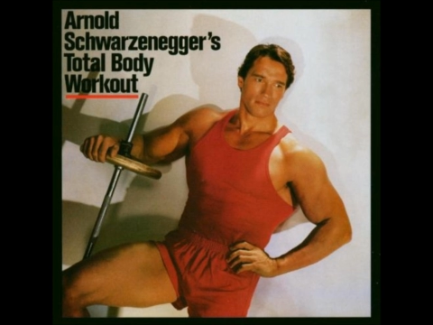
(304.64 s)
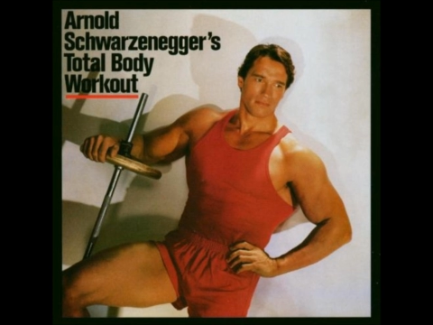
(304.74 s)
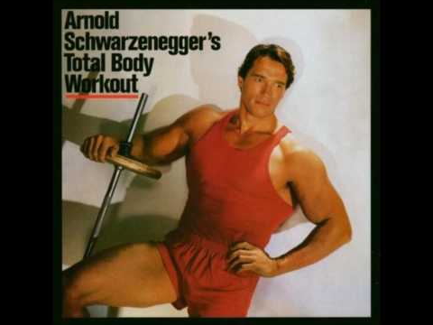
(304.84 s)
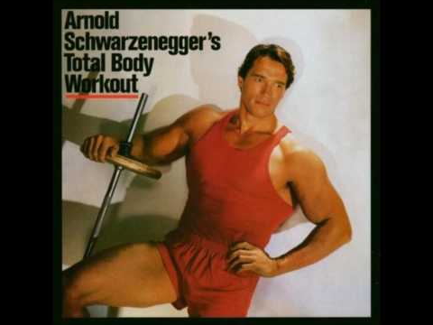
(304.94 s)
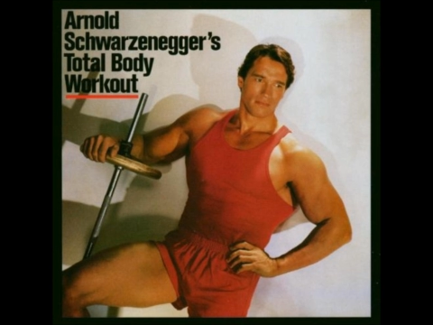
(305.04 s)

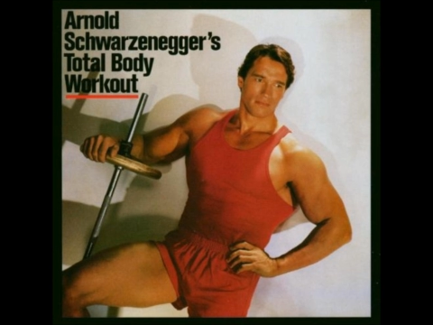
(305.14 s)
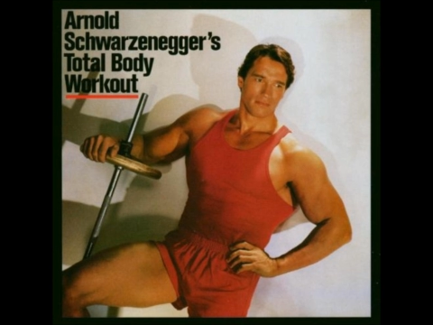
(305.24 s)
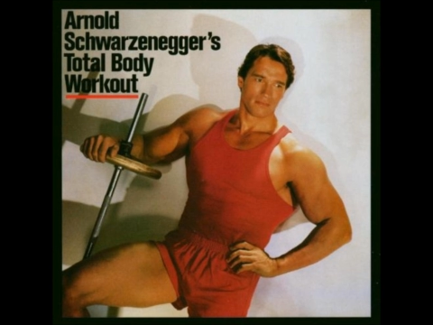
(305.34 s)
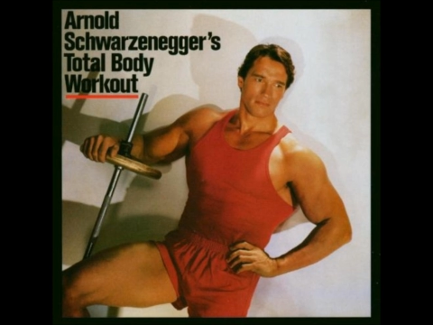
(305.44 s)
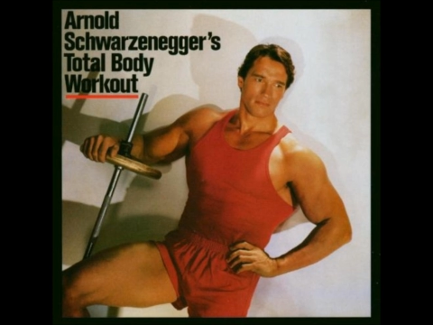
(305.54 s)

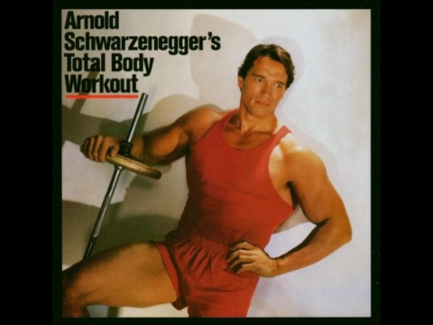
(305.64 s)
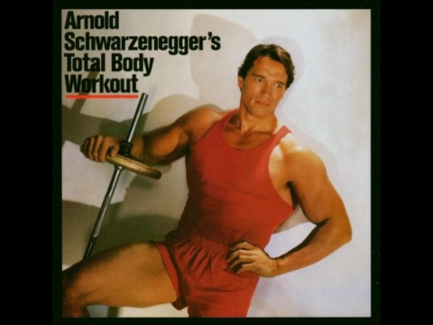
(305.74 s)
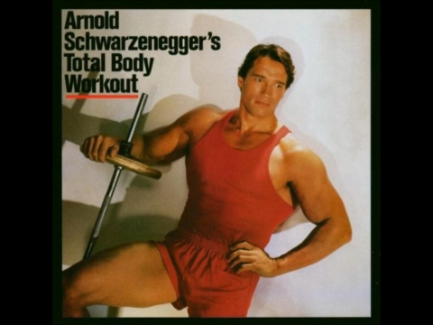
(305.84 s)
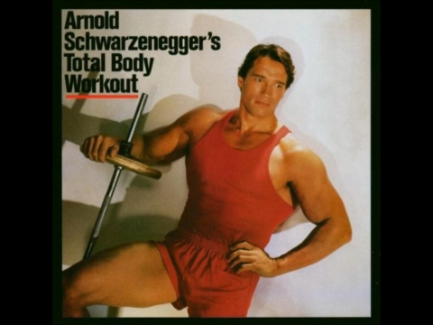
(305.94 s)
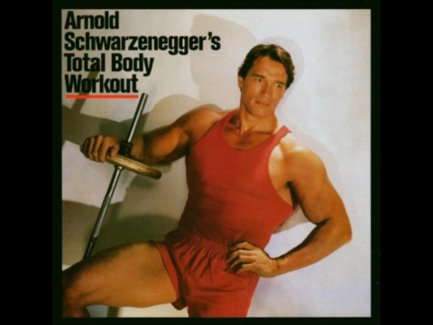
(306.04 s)

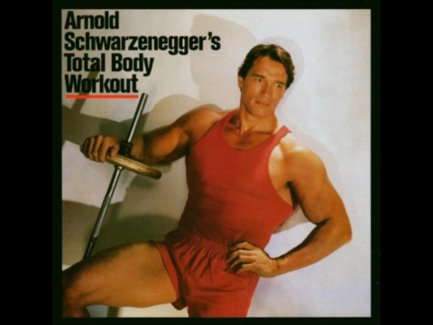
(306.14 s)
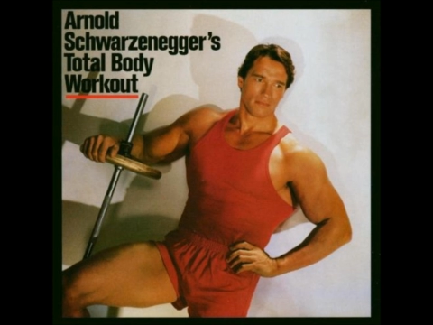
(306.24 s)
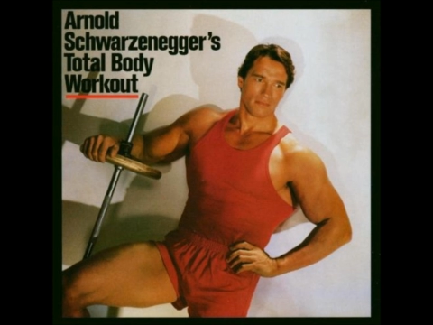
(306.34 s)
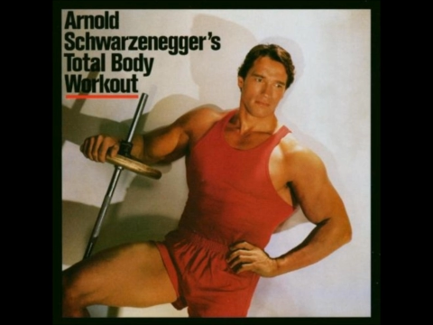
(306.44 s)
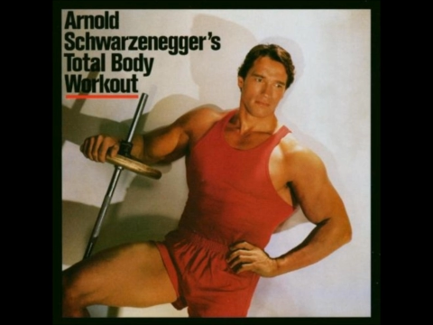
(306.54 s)

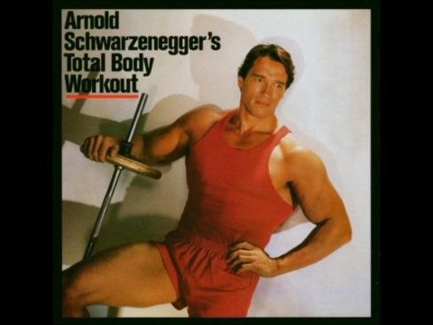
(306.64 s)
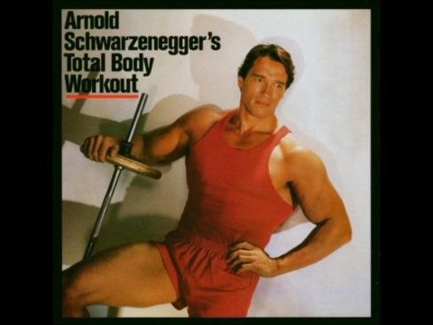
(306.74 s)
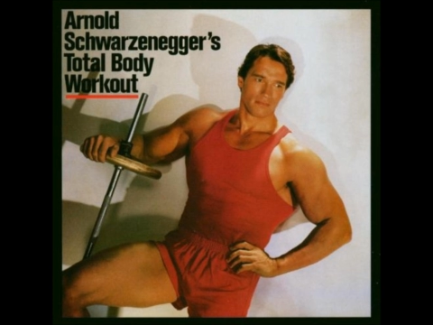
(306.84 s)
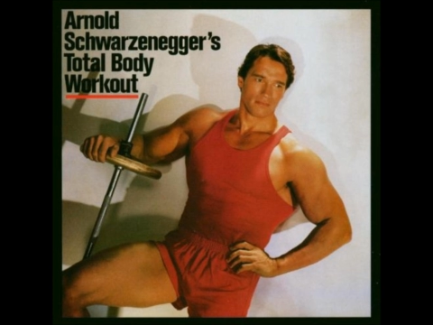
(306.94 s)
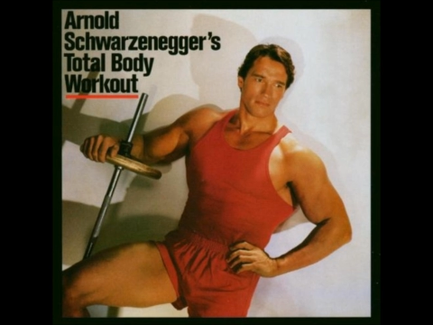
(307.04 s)

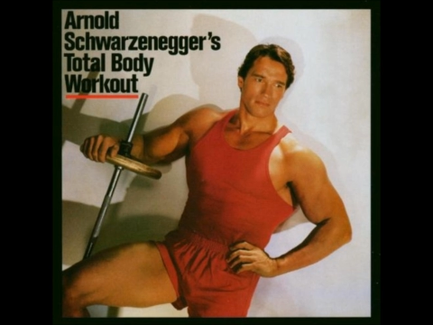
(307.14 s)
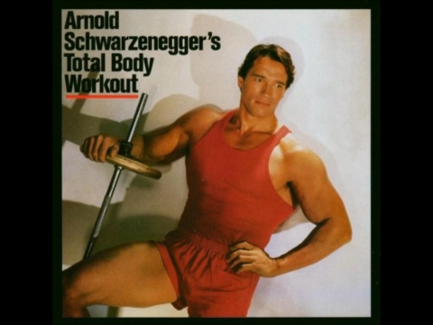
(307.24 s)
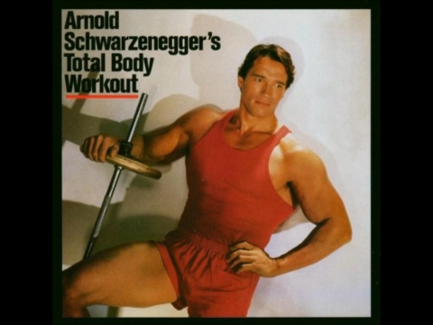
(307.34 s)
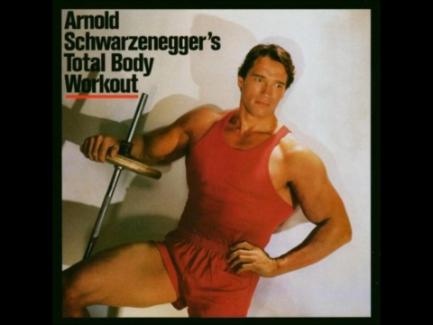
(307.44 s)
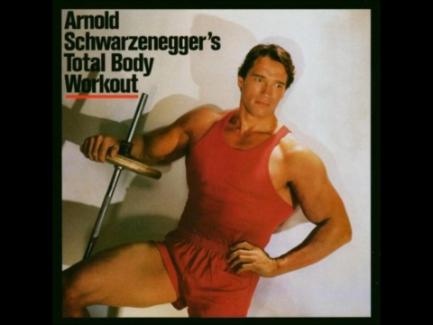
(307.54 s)

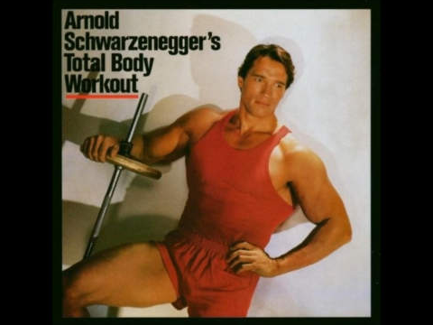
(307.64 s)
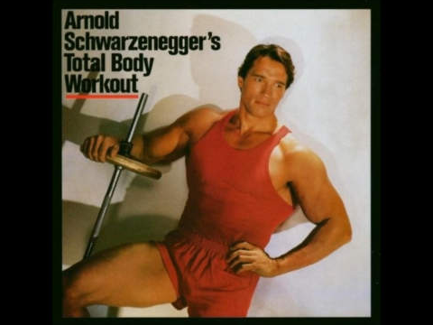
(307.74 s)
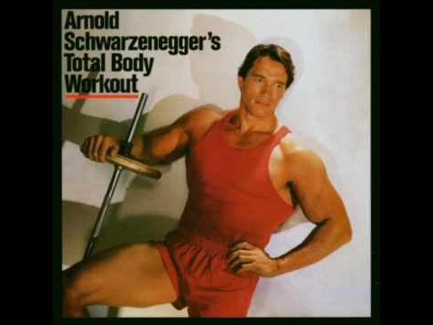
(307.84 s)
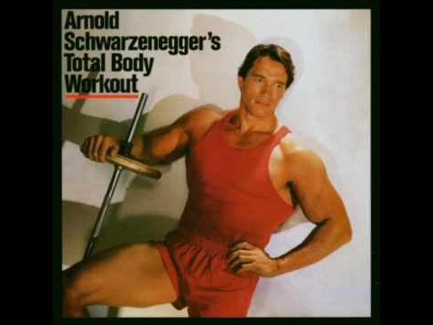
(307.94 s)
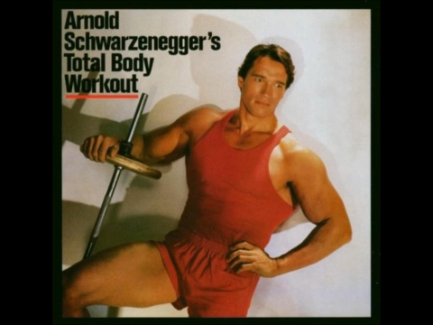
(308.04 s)

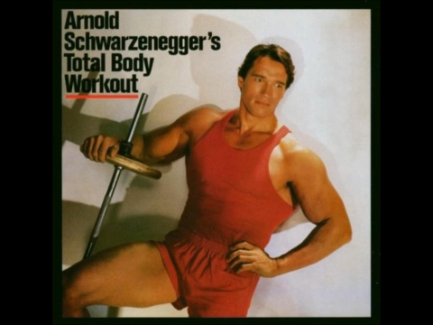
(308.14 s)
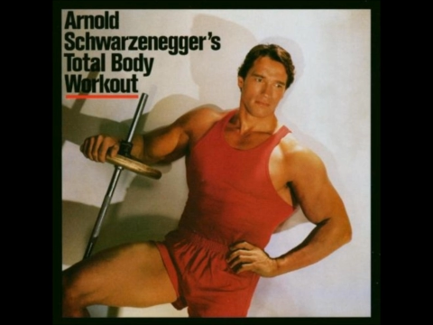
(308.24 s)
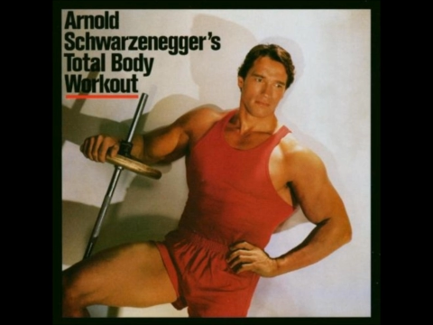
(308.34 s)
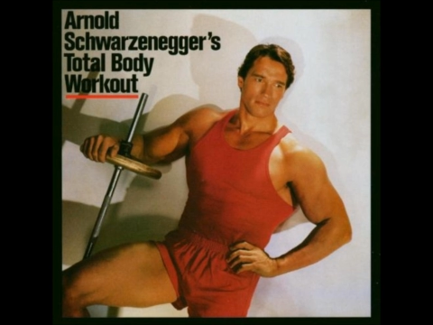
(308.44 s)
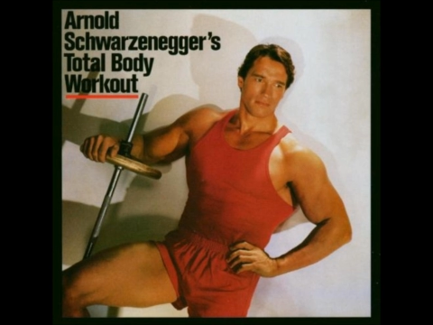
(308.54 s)

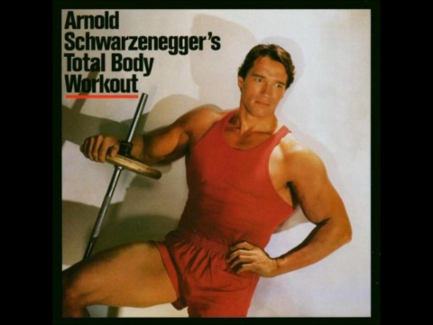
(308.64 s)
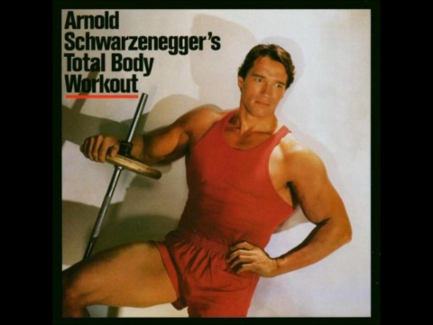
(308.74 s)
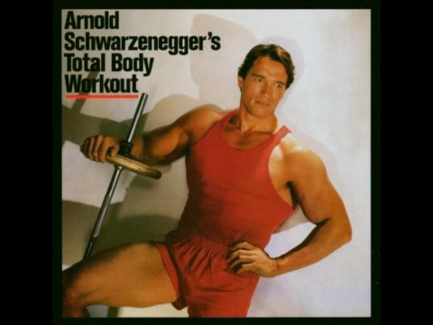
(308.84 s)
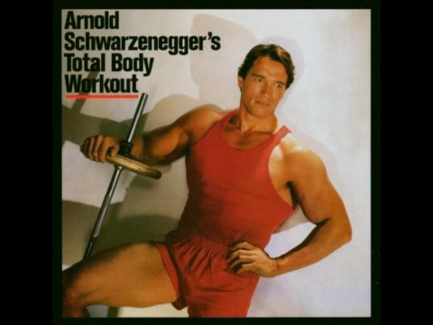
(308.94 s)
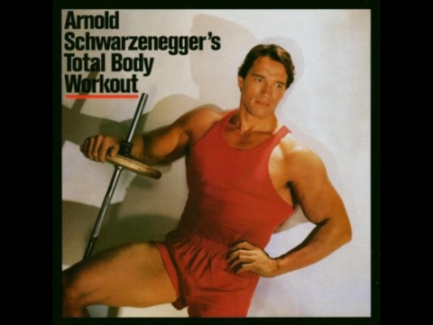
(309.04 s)

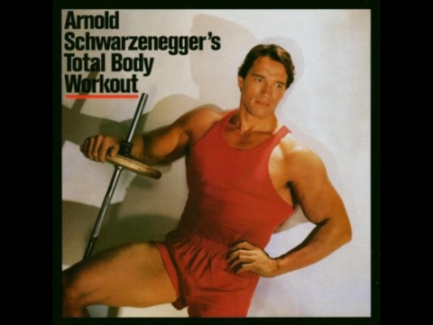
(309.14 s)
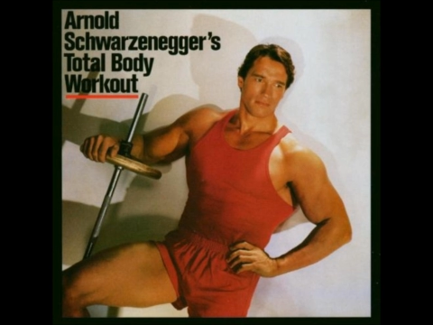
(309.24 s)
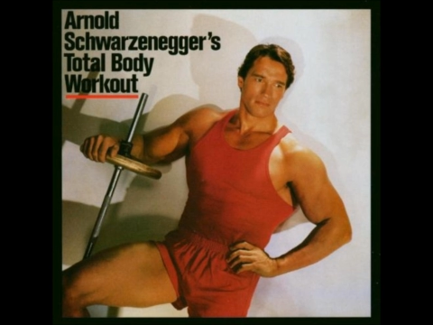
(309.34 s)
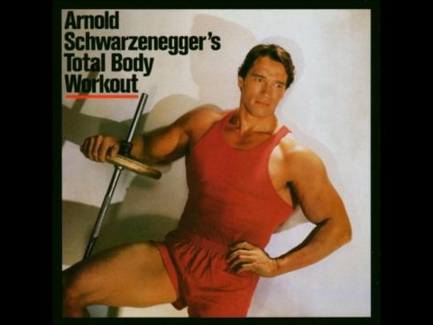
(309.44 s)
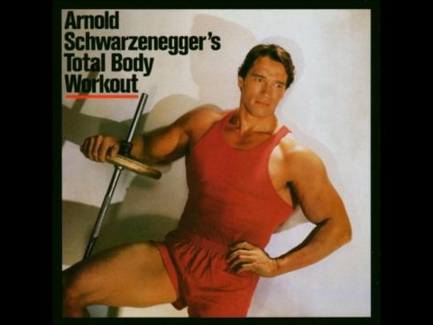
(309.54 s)

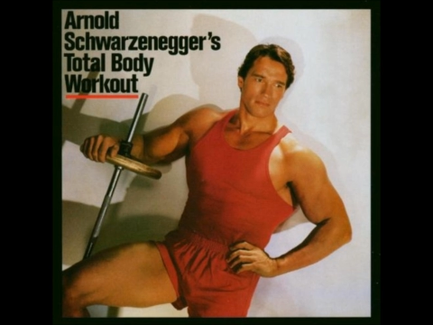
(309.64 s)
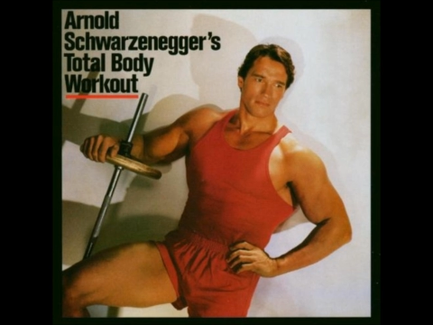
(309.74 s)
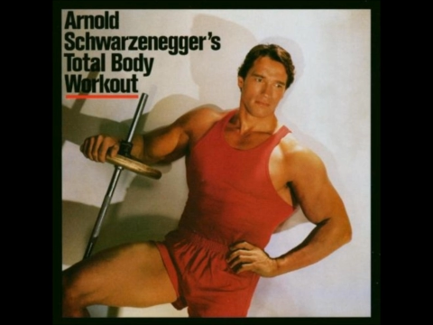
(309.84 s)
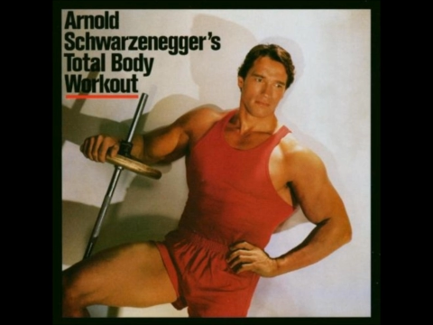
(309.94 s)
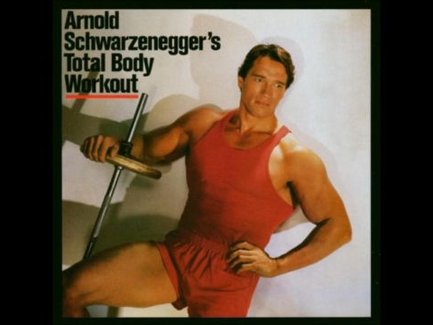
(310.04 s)

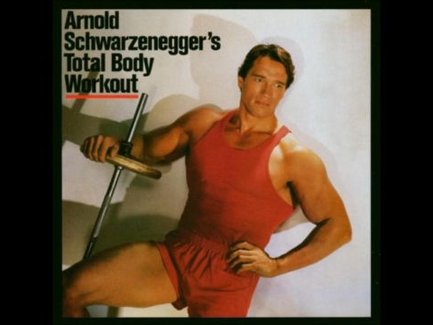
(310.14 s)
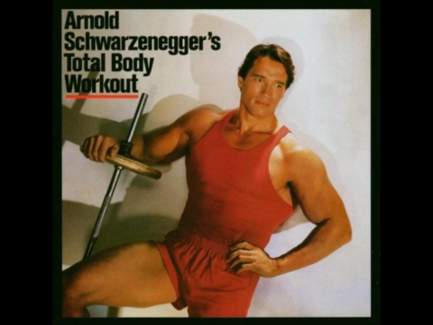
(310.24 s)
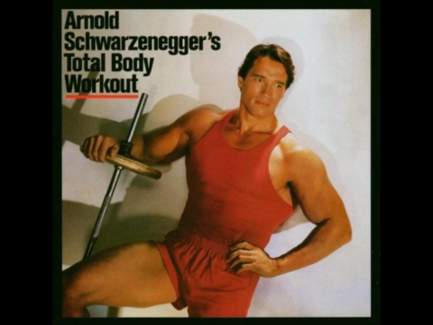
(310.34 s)
The face doesn't move, so there is nothing to read.